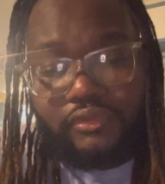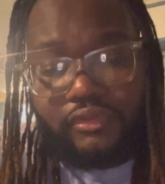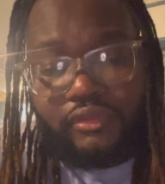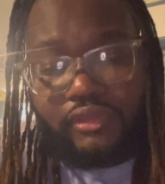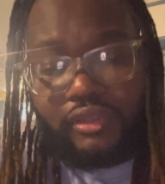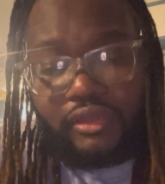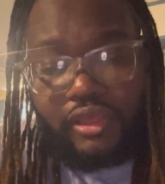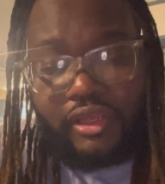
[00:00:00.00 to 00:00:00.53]

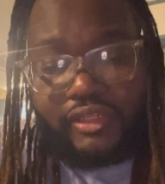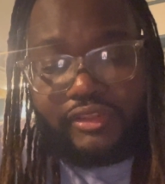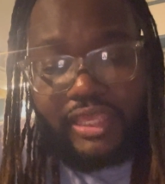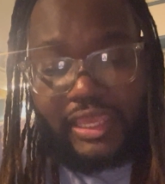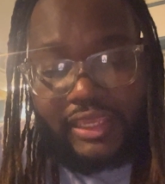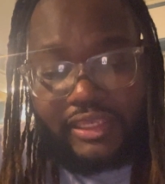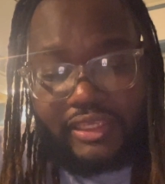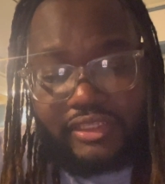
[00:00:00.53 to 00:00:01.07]
Another
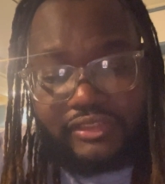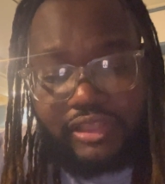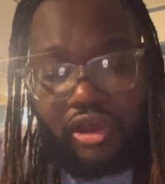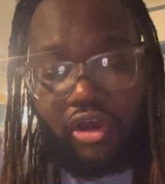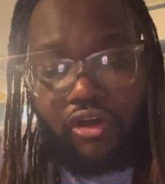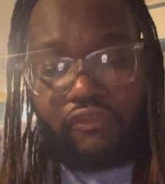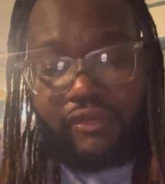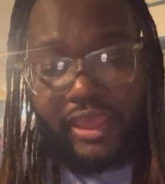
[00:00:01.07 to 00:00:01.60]
thing is the
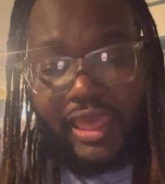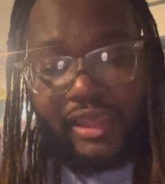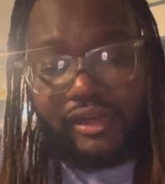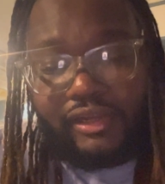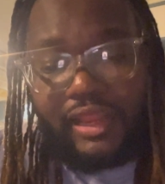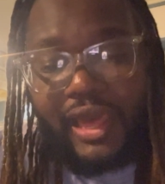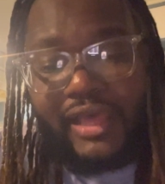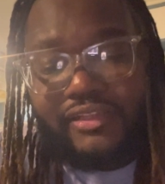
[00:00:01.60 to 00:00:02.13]

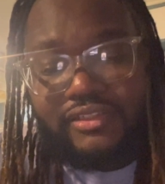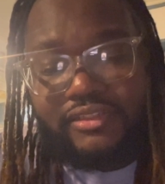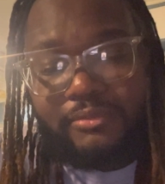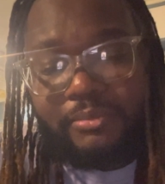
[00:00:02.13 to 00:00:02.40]
overanalyzing